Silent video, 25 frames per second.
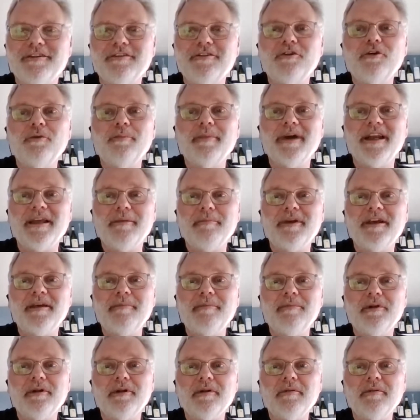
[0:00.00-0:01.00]
so many
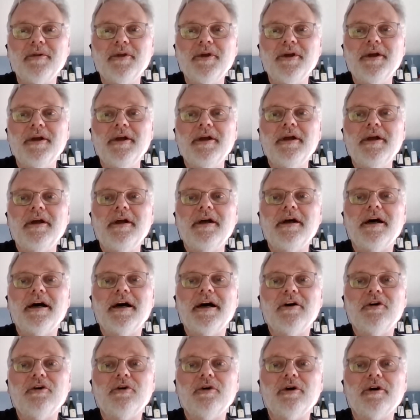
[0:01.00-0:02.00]
people
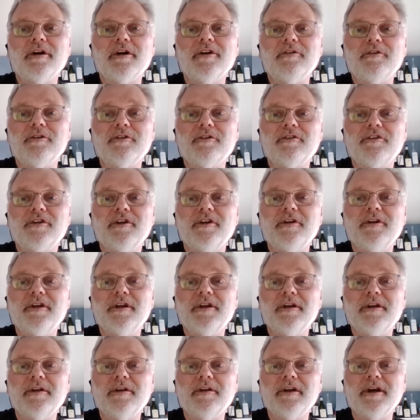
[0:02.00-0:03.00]
uh, who are interested
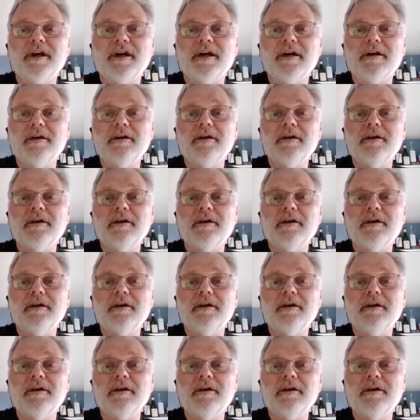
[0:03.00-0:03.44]
and uh,